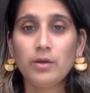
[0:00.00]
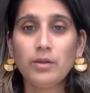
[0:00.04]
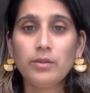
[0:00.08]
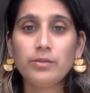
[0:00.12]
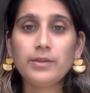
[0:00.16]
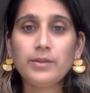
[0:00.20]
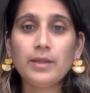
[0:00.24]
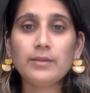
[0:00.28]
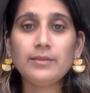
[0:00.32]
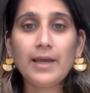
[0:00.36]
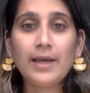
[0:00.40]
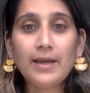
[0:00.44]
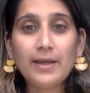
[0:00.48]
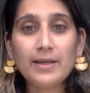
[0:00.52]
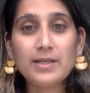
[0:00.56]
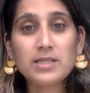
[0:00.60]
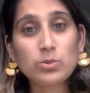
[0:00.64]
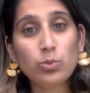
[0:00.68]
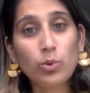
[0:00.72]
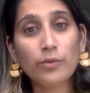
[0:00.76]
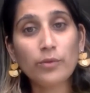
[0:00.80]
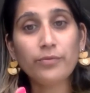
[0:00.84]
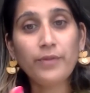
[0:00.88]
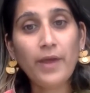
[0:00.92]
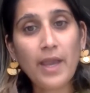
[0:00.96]
then that is
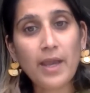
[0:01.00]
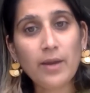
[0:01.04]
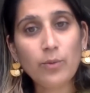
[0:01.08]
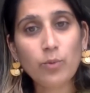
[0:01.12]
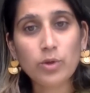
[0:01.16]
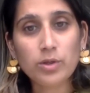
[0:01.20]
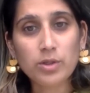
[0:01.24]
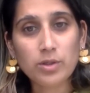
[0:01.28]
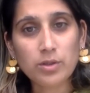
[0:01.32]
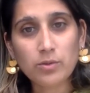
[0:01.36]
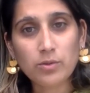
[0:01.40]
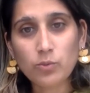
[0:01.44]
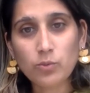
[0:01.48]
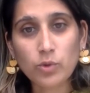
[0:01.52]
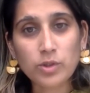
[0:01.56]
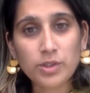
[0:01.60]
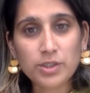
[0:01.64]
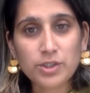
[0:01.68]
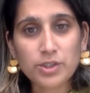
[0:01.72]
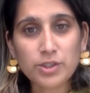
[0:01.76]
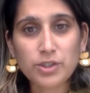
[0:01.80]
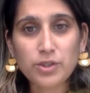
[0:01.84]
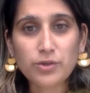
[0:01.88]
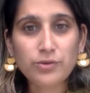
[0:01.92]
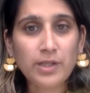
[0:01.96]
what they're wanting
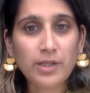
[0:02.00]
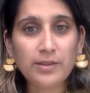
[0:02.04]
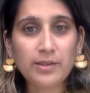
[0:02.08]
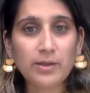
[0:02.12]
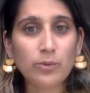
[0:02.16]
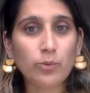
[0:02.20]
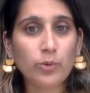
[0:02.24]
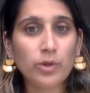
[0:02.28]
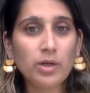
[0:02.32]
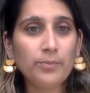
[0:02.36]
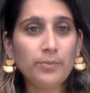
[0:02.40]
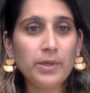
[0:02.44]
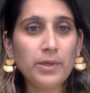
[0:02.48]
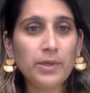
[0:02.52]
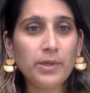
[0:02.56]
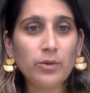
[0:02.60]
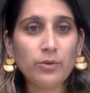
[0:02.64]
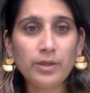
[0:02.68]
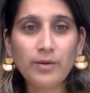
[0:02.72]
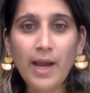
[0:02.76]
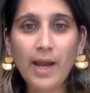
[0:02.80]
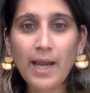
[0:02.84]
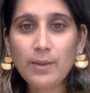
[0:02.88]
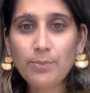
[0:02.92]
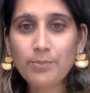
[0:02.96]
to do. Then they want to be on
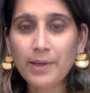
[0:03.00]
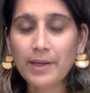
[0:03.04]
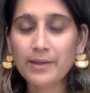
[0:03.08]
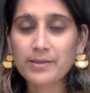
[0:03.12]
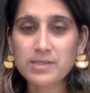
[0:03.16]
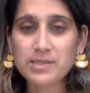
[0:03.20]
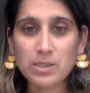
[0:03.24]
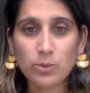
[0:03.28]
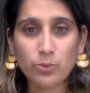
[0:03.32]
their iPads.